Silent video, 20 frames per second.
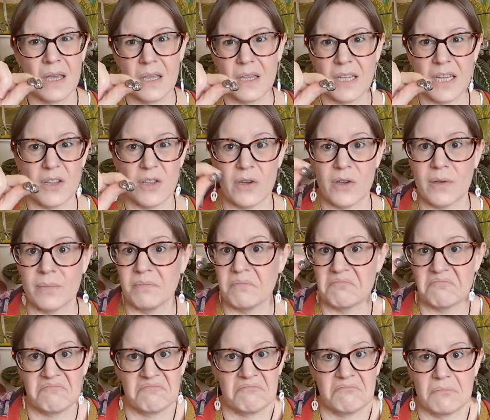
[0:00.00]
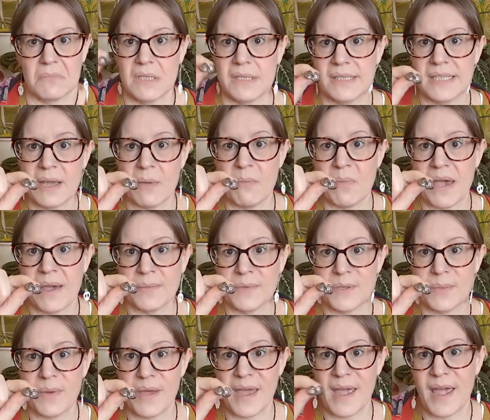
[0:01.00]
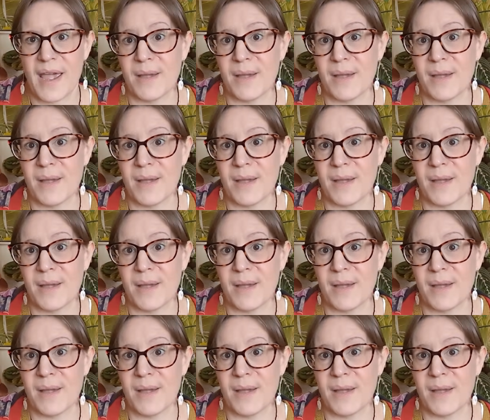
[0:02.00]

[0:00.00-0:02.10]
you know, £10 a pair,